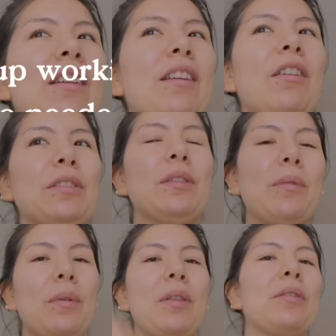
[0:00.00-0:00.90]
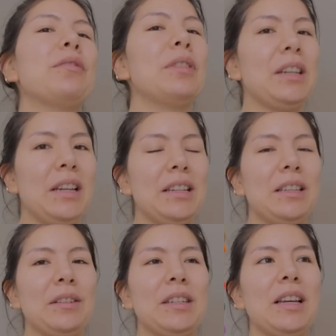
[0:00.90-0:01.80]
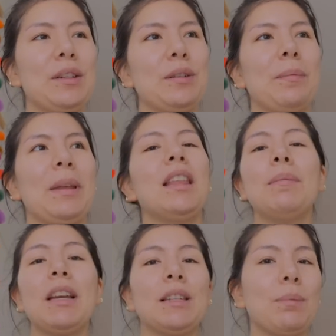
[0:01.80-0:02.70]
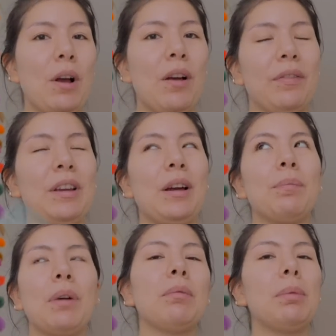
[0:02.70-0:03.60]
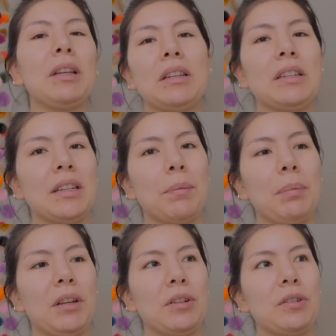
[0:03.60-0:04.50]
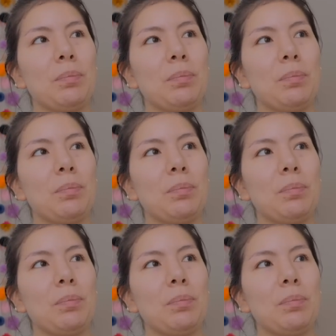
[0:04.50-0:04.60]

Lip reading: Also, the weather is really nice outside, so I'm like, let me get some coffee. I'm probably gonna skip lunch